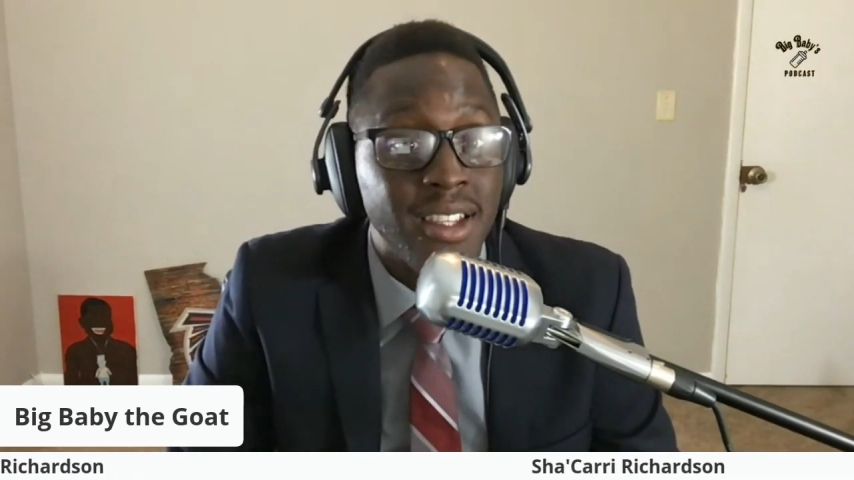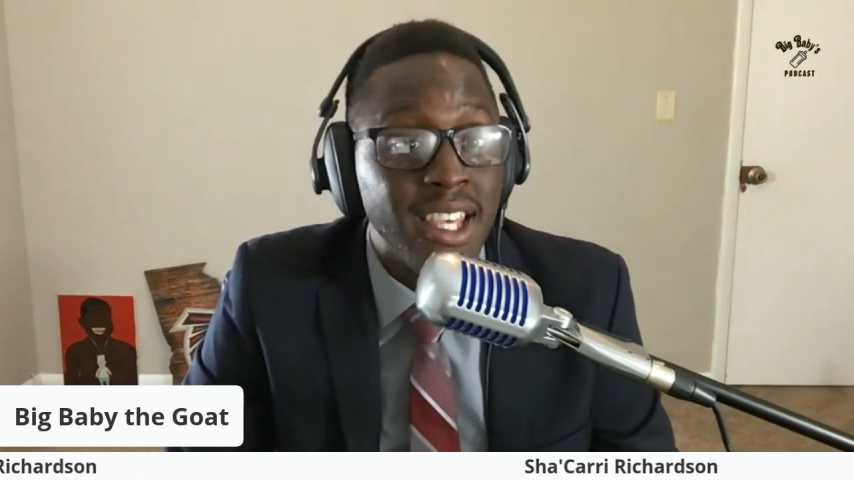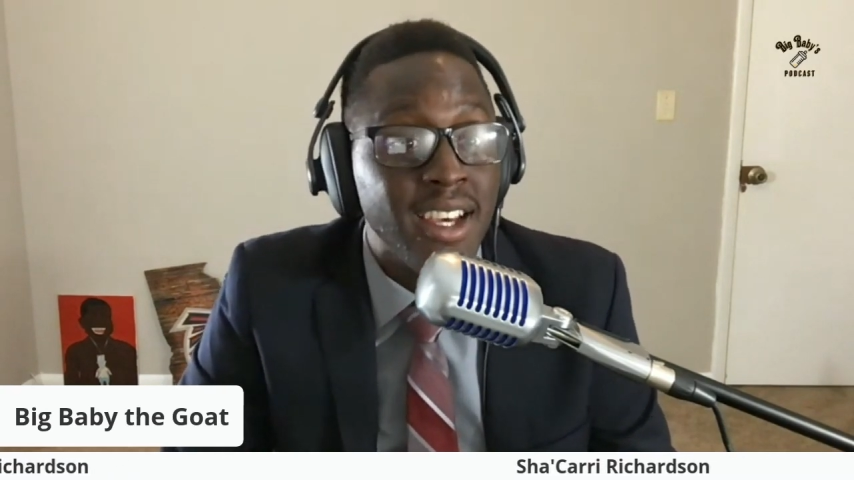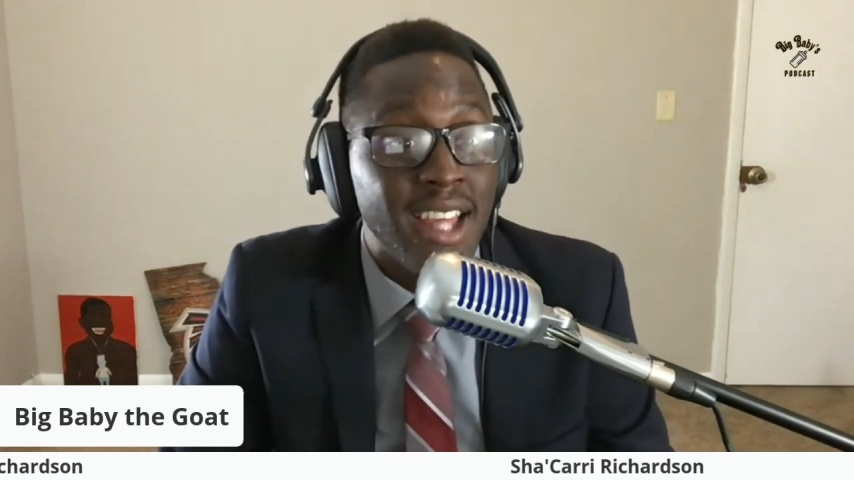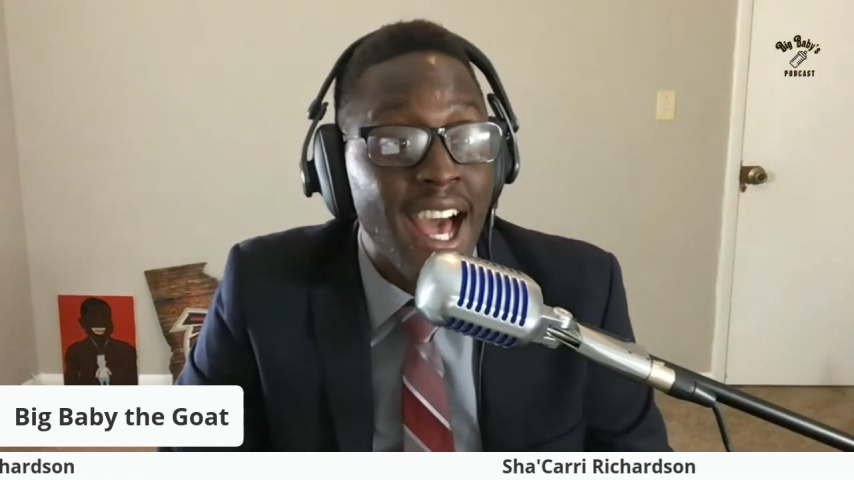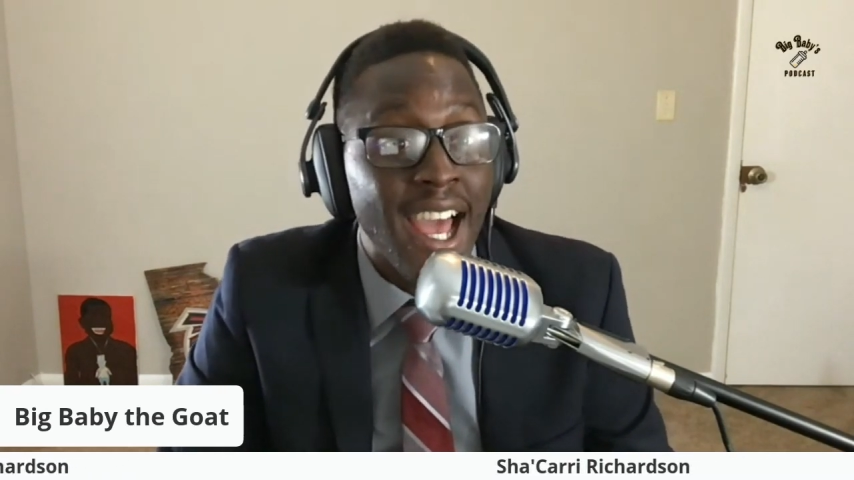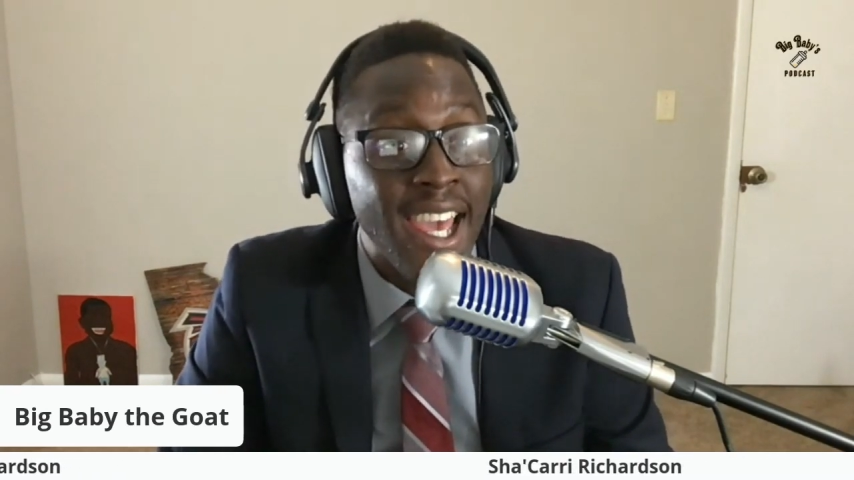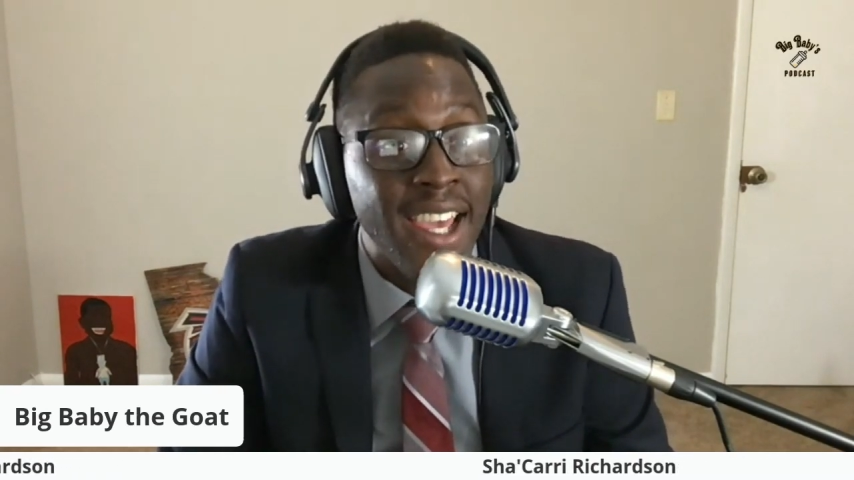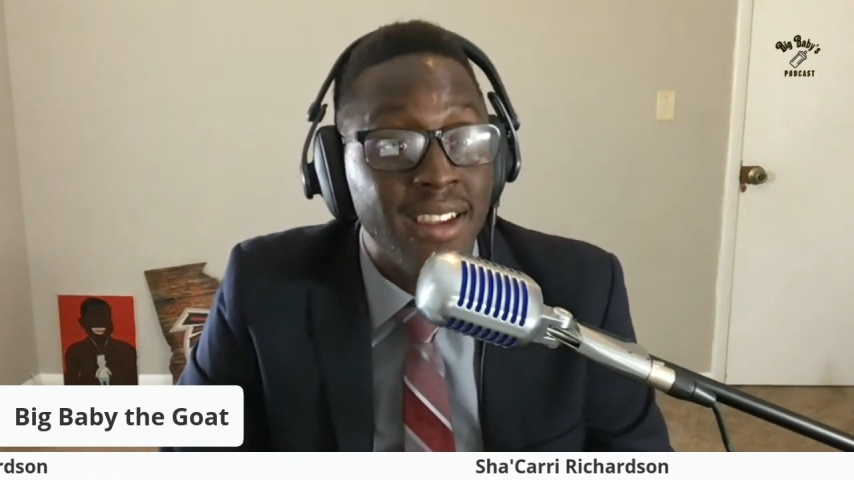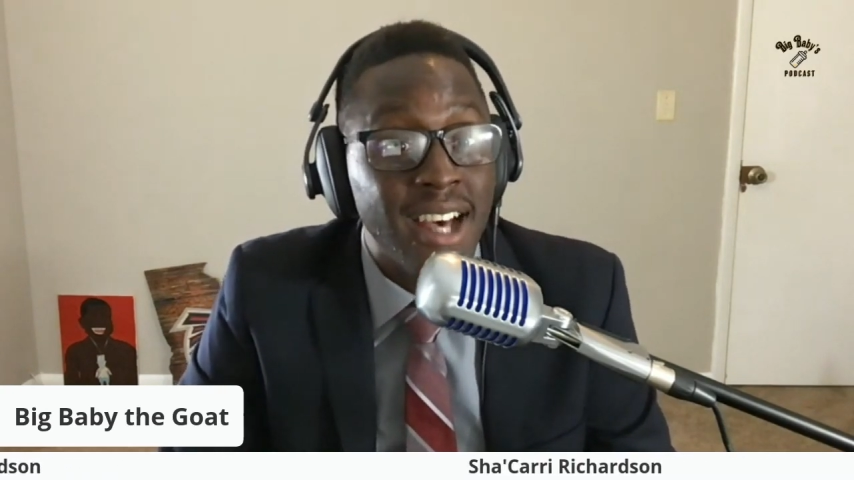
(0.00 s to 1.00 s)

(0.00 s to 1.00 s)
Yeah, hi hater,